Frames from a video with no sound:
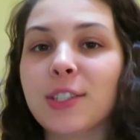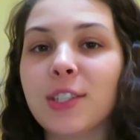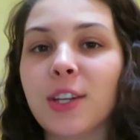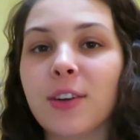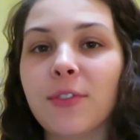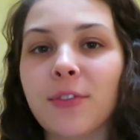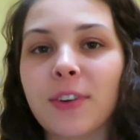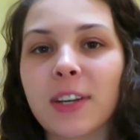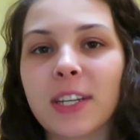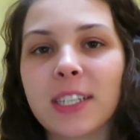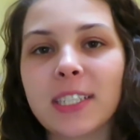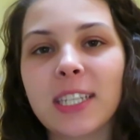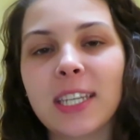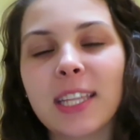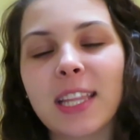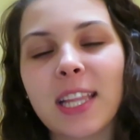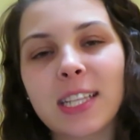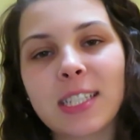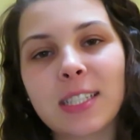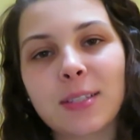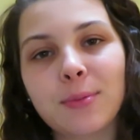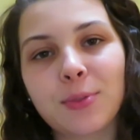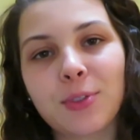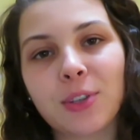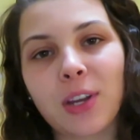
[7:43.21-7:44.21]
Don't forget to hit
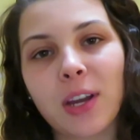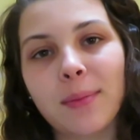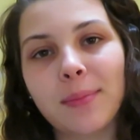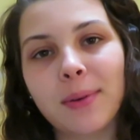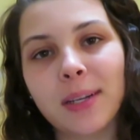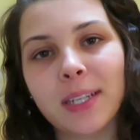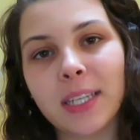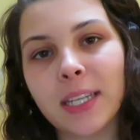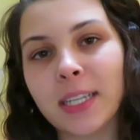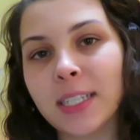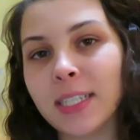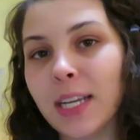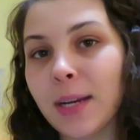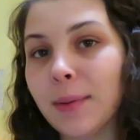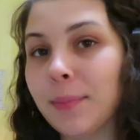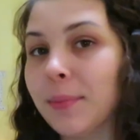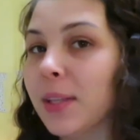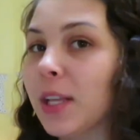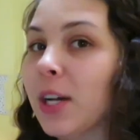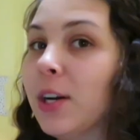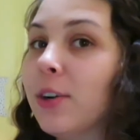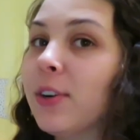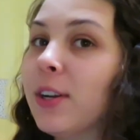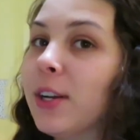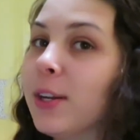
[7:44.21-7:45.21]
that subscribe button down
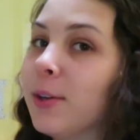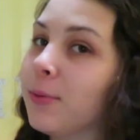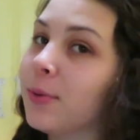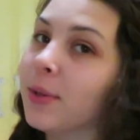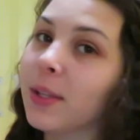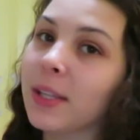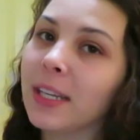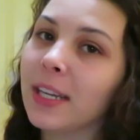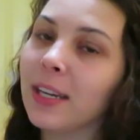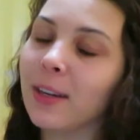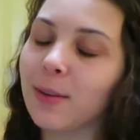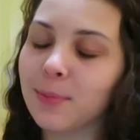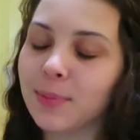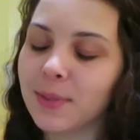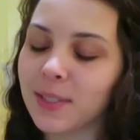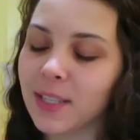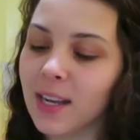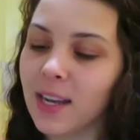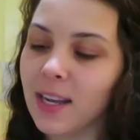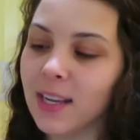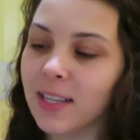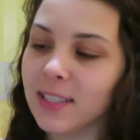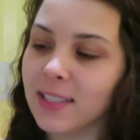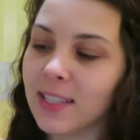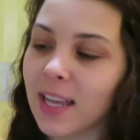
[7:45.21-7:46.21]
below. It really helps
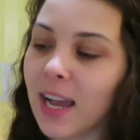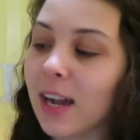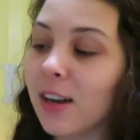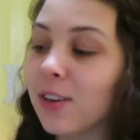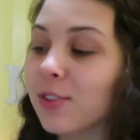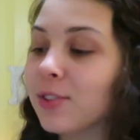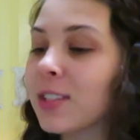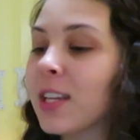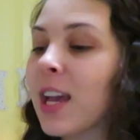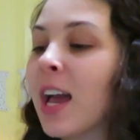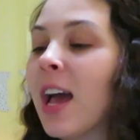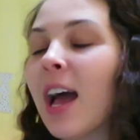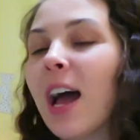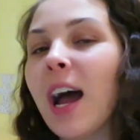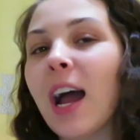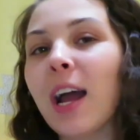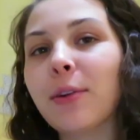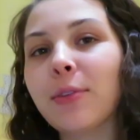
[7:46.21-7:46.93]
us out.